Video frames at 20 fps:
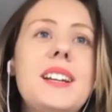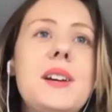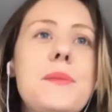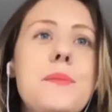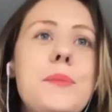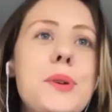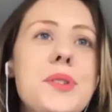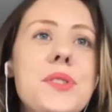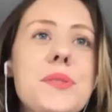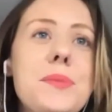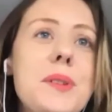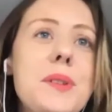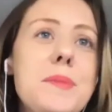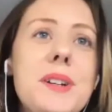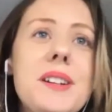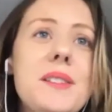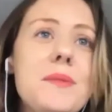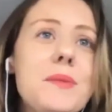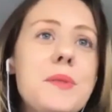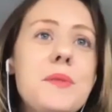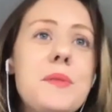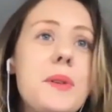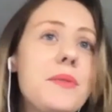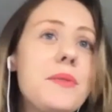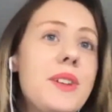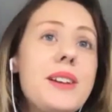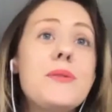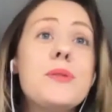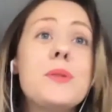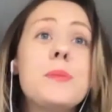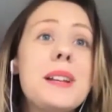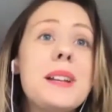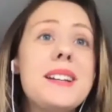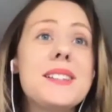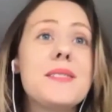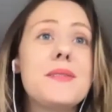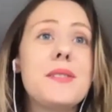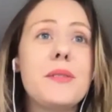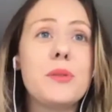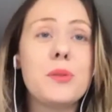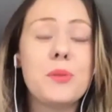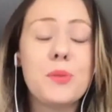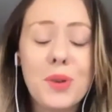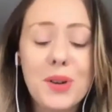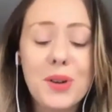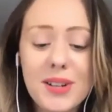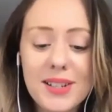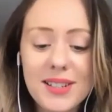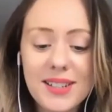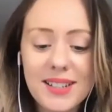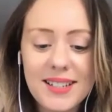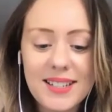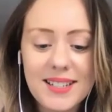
possibly my favorite place I've ever worked.